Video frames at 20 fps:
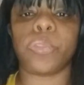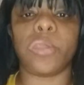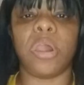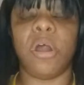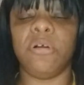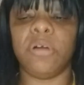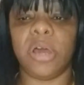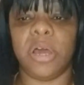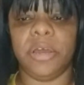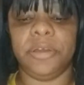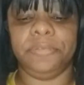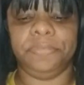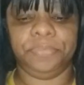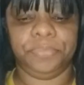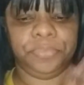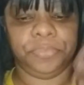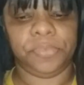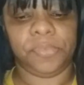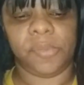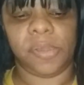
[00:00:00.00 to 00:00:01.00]
okay.
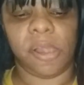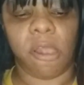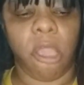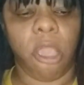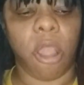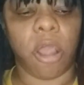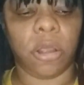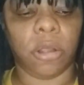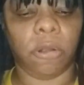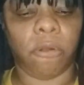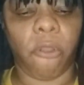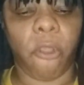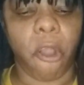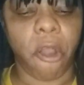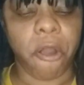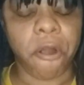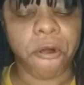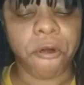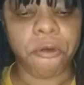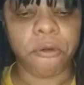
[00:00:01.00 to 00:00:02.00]

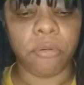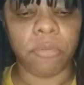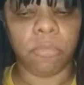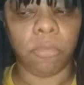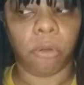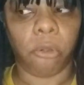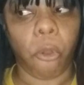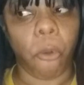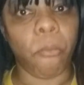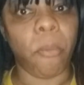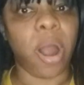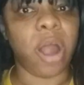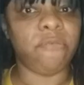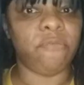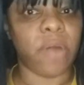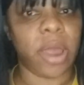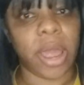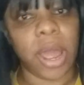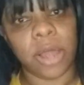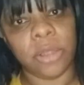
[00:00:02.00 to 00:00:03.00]
Um, my right.